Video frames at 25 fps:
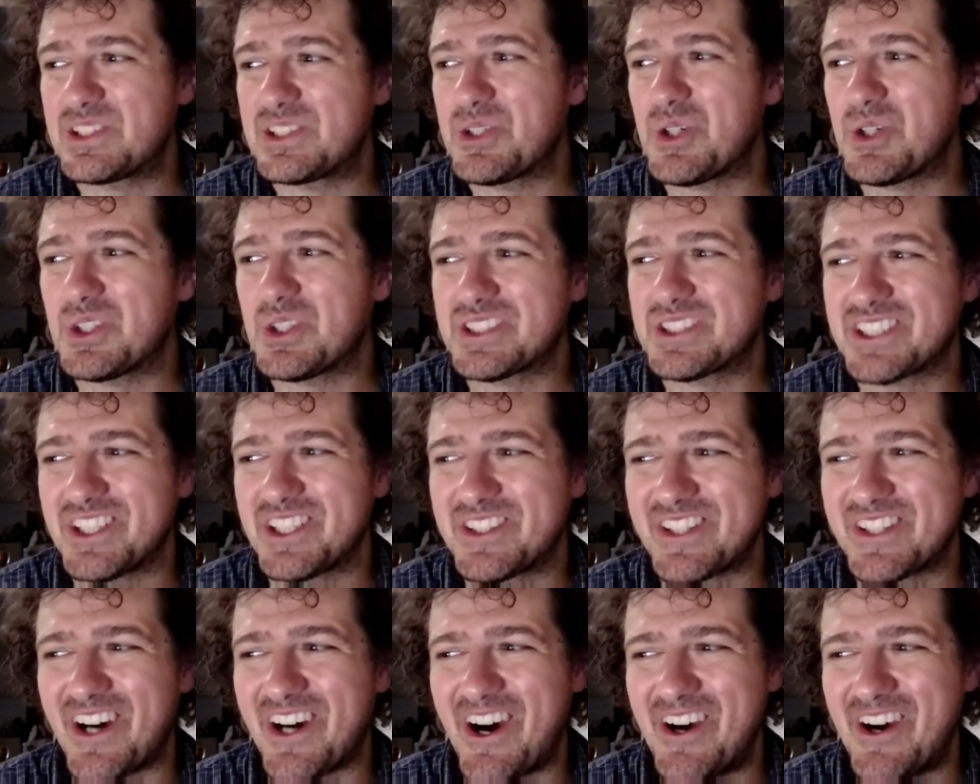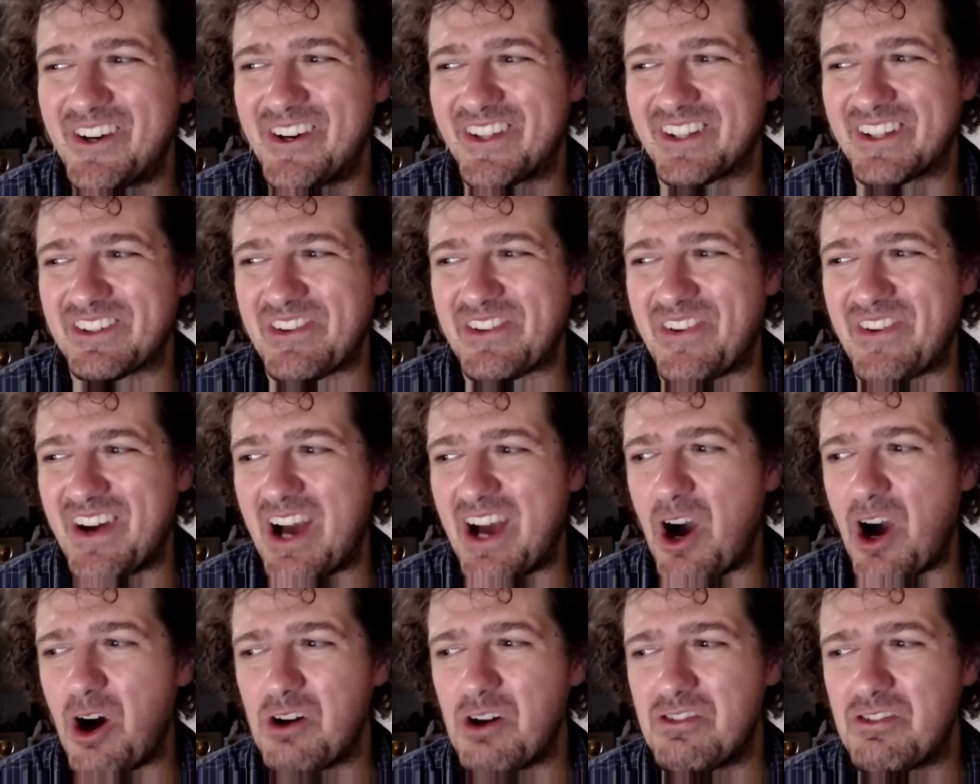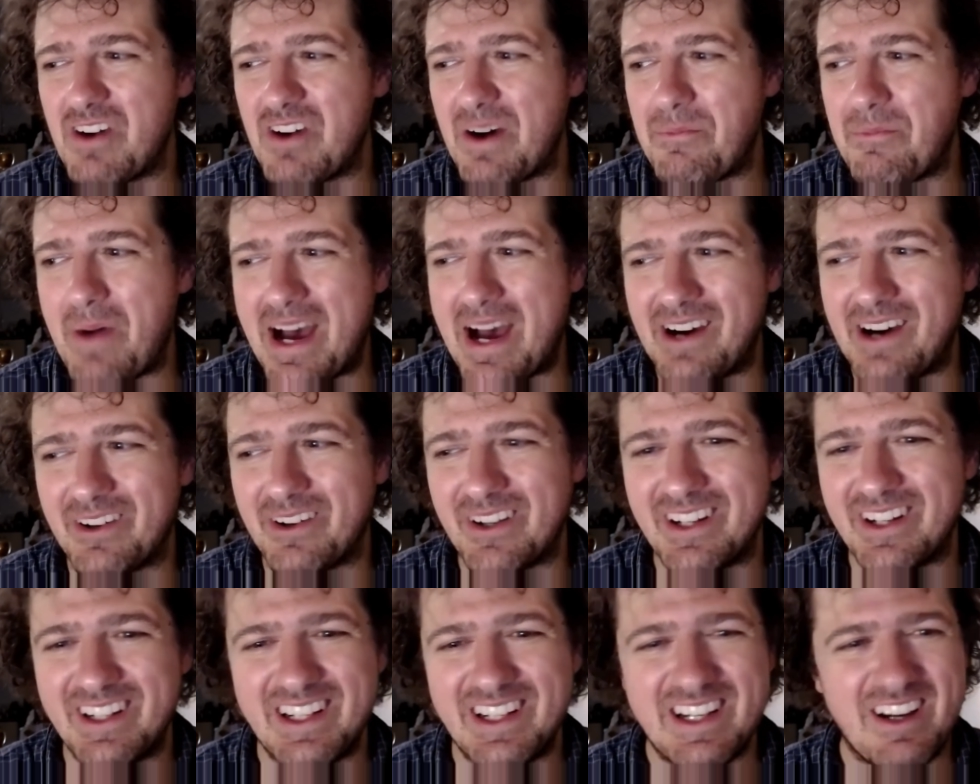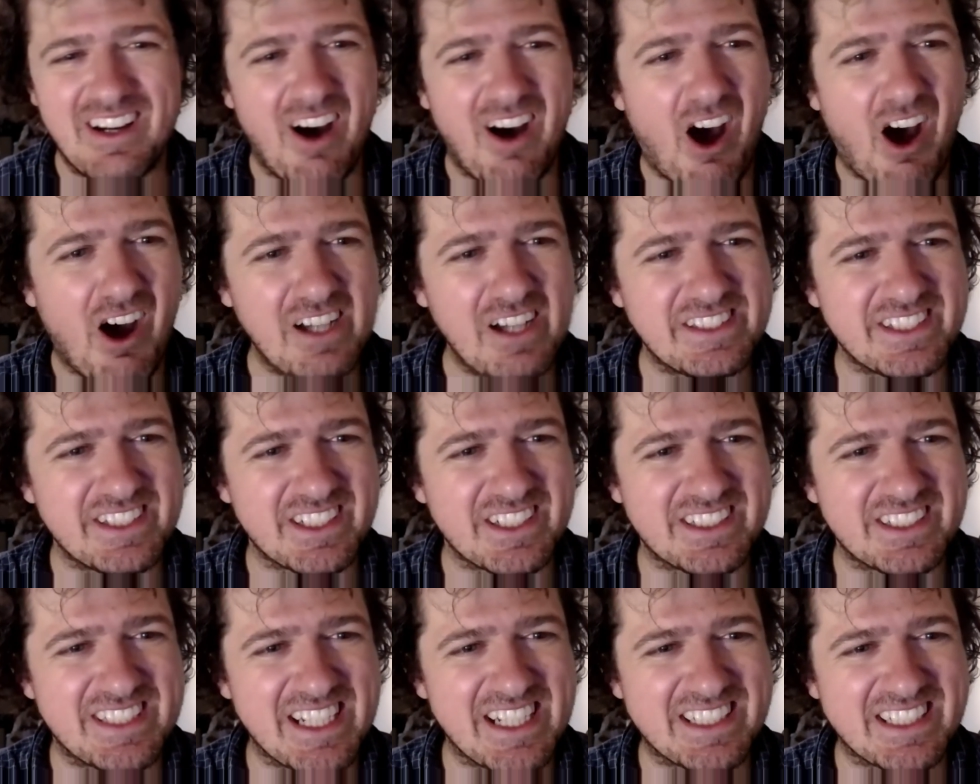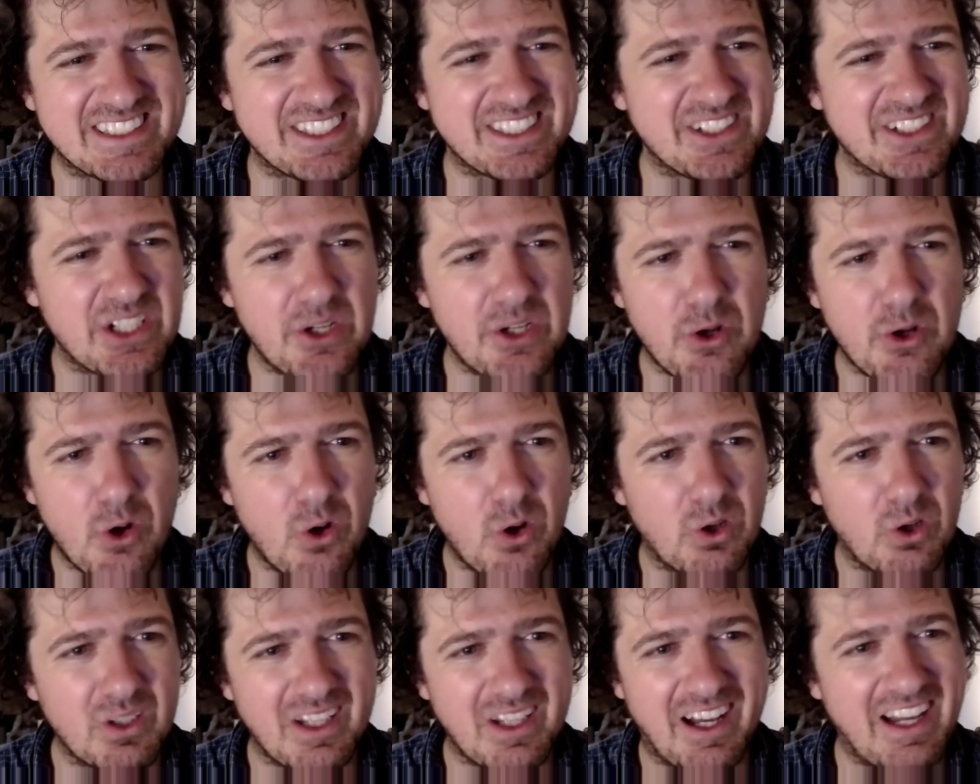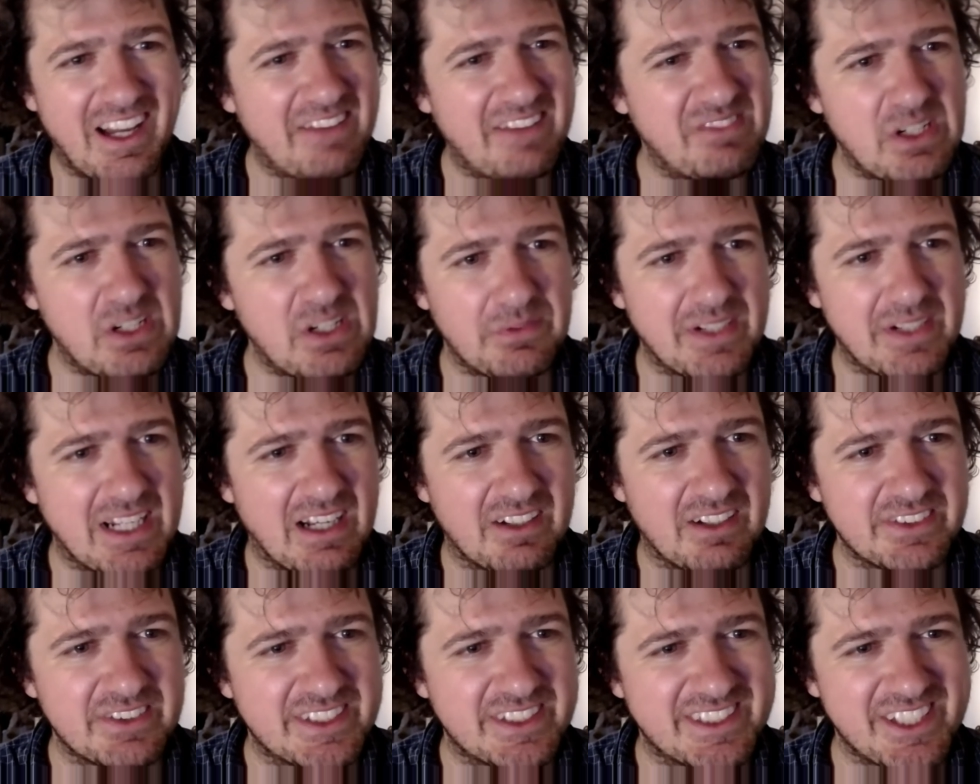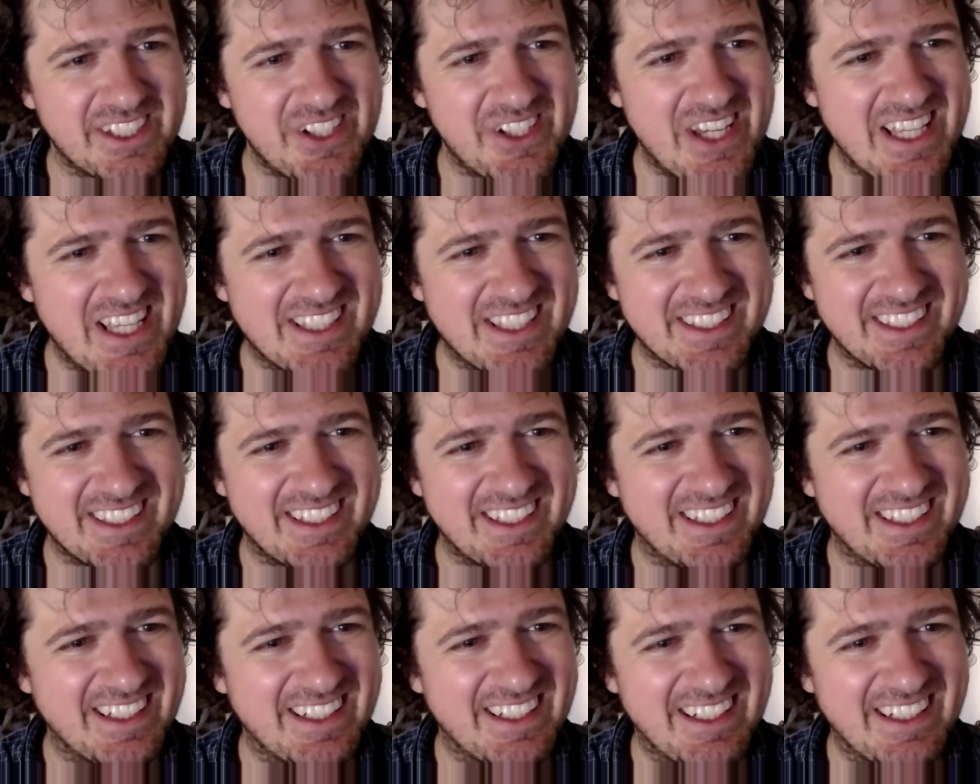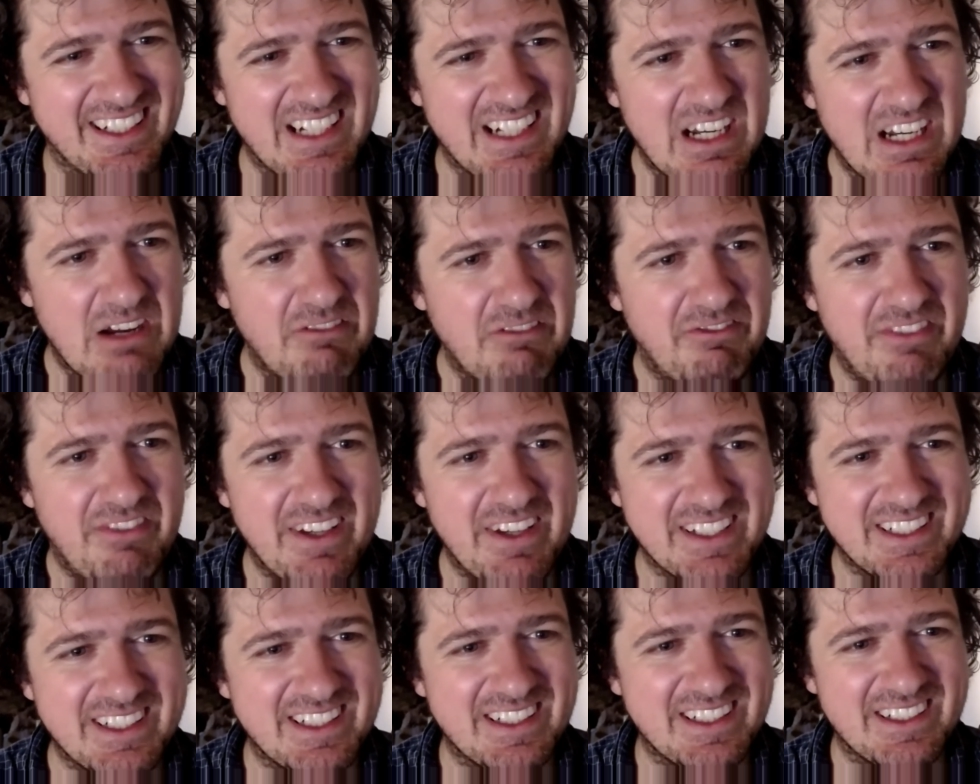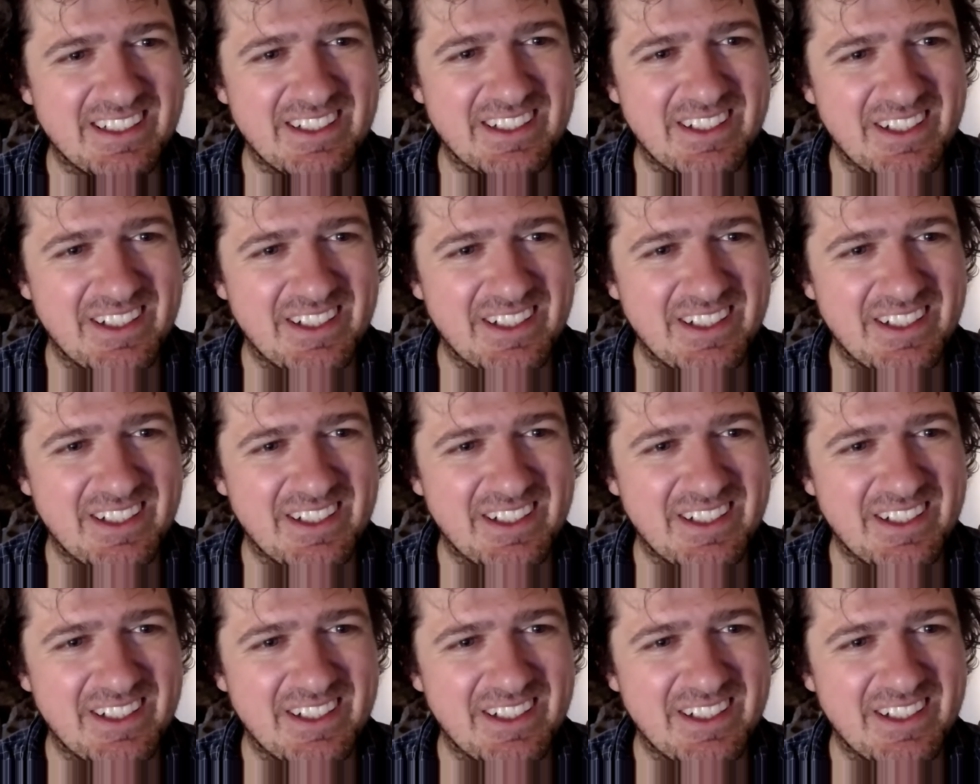you also know about Isaac Dixon at all? I have not been able to, so he's a figure.